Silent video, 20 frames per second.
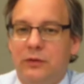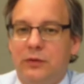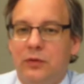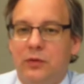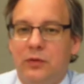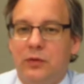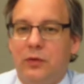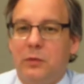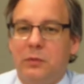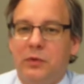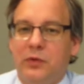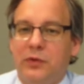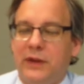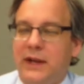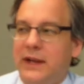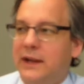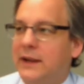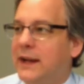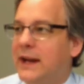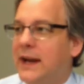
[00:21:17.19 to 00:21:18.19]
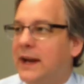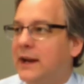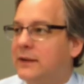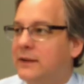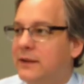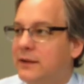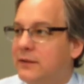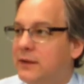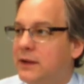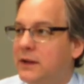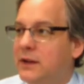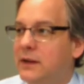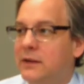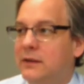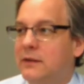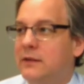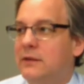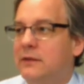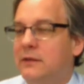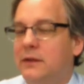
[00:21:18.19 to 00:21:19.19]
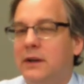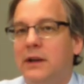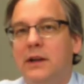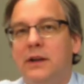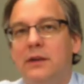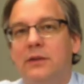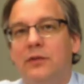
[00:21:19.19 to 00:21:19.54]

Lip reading: normal daily activity, right?